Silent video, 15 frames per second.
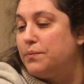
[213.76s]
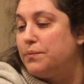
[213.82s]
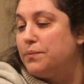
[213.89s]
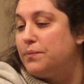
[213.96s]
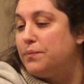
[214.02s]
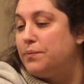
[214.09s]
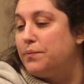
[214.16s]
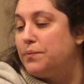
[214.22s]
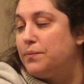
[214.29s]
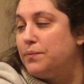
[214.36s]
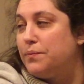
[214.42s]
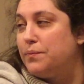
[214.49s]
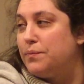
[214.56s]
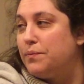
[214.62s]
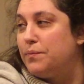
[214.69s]

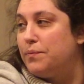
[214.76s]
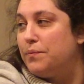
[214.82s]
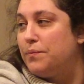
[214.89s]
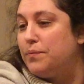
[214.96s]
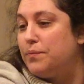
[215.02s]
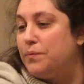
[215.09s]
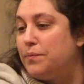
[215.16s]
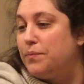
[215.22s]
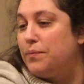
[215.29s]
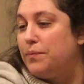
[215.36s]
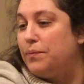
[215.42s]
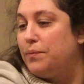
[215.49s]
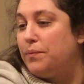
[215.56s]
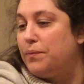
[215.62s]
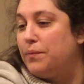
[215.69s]

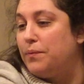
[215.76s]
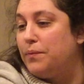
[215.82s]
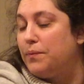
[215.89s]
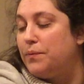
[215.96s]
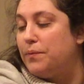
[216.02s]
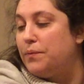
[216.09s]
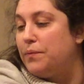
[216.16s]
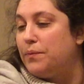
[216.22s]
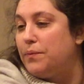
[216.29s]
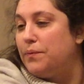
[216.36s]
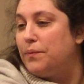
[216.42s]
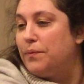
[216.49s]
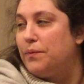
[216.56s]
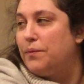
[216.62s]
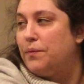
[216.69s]

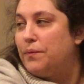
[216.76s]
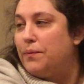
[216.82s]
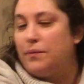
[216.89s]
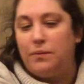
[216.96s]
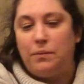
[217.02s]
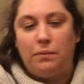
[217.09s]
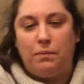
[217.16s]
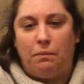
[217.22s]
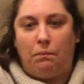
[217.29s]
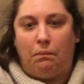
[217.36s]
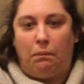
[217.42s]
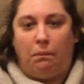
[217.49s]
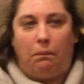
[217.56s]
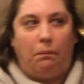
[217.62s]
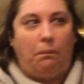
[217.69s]

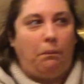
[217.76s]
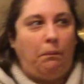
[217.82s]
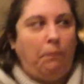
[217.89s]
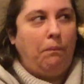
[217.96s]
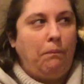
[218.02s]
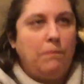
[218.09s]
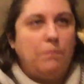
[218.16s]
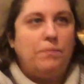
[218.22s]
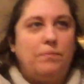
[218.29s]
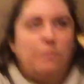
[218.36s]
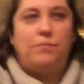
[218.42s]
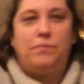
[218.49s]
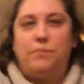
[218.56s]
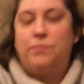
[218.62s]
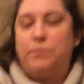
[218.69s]

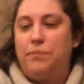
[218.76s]
(not speaking)